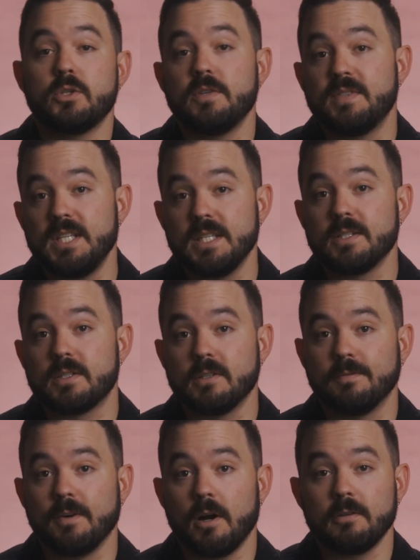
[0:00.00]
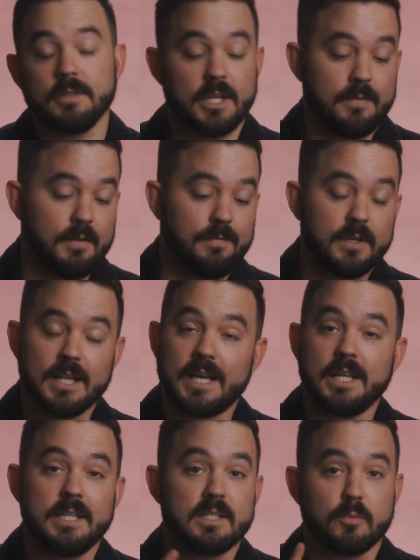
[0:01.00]
what you've seasoned so far, and if you feel like
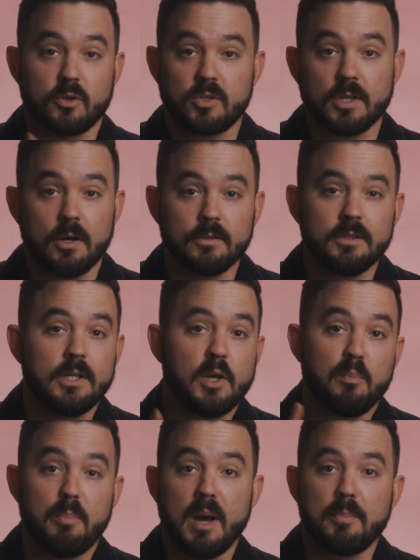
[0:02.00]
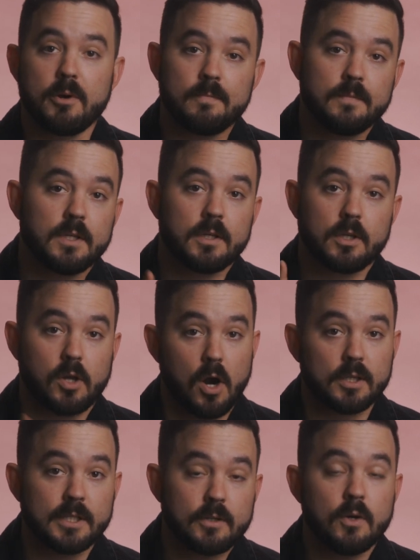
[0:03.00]
it needs more salt, pepper,
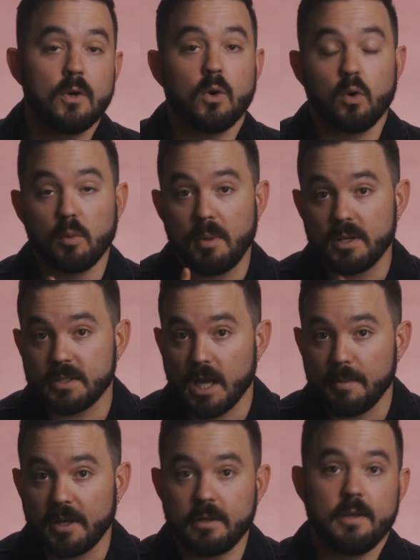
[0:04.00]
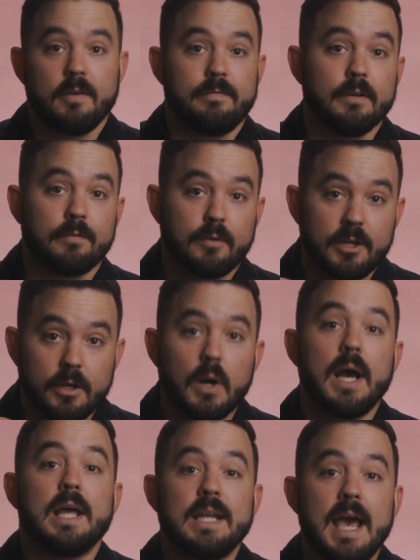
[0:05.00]
garlic, or balsamic, feel free to go
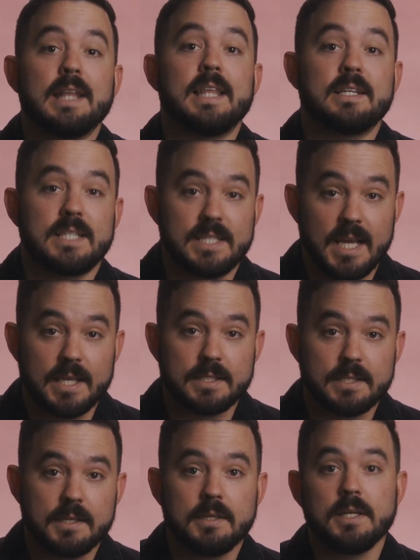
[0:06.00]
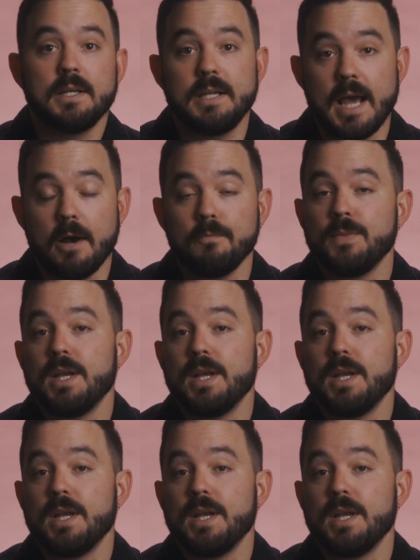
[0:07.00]
ahead and add that to taste. Now,